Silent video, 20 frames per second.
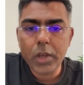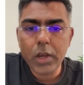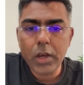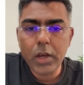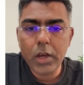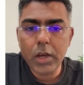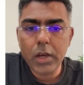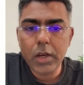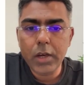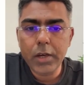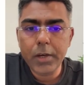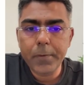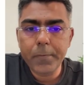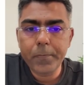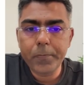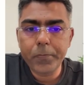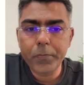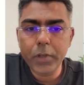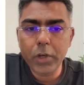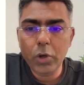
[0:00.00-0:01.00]

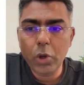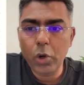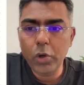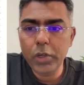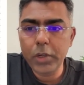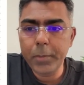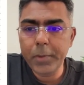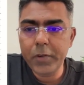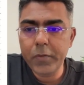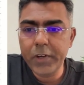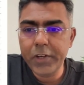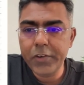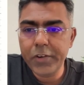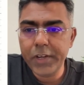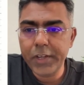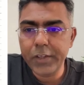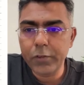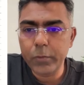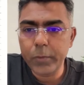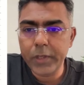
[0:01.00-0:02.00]
long-term
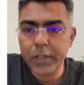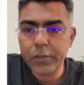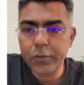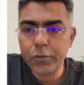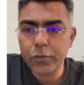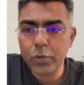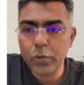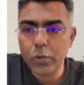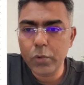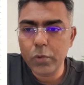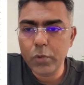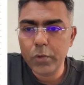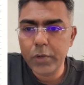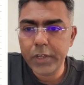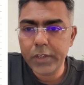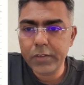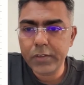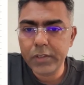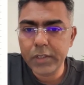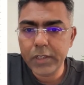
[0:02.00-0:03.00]
inventory as well. So
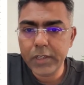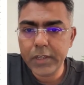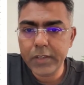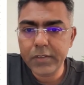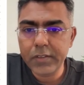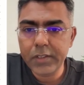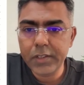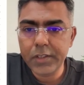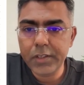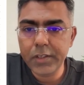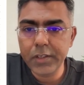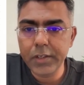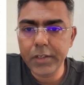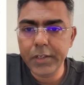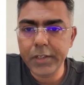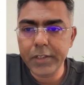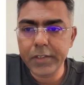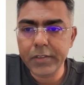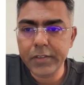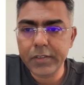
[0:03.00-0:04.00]
let's see, here
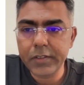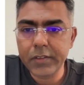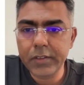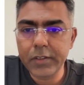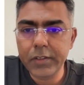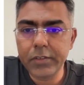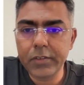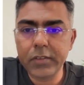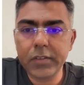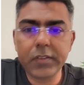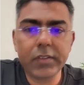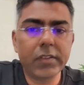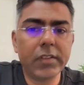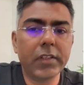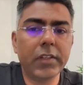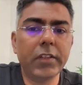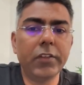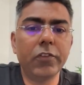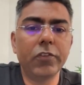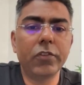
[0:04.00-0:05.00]
it is. This
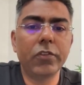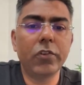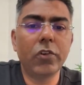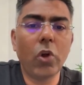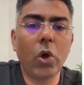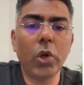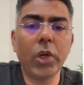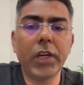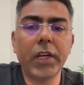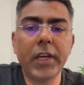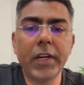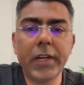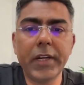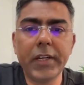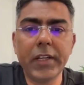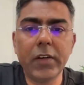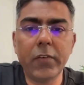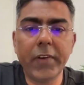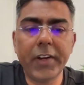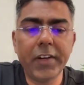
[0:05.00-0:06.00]
is non-current
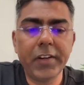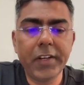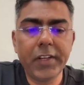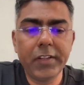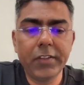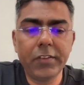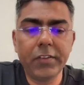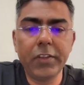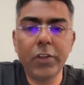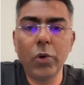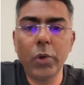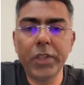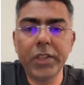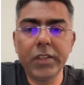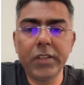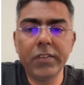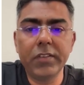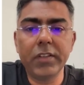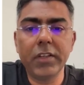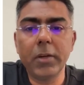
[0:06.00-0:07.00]
inventory. It's zero in
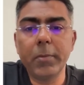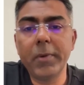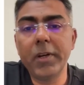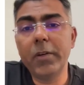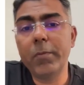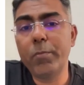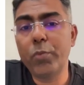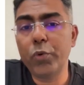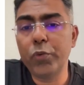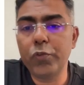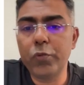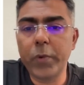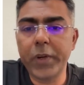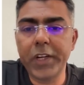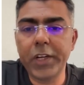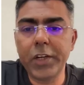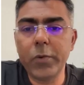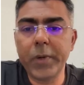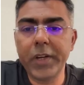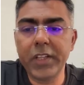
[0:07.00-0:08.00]
this year, but post
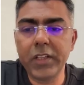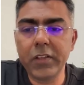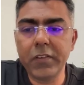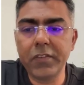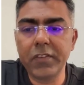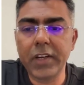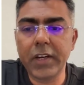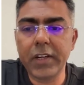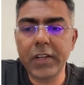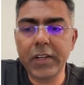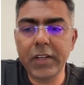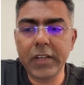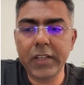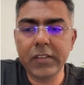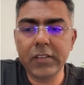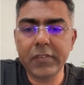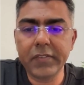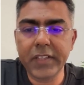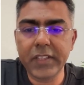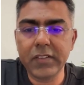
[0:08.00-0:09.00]
2020, they've started
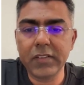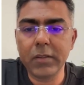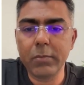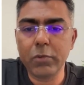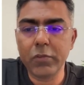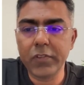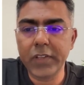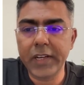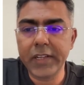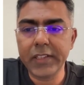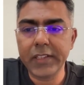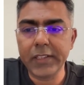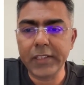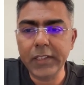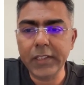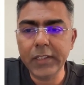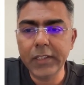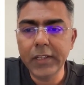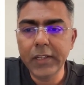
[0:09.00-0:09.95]
classifying some of that there.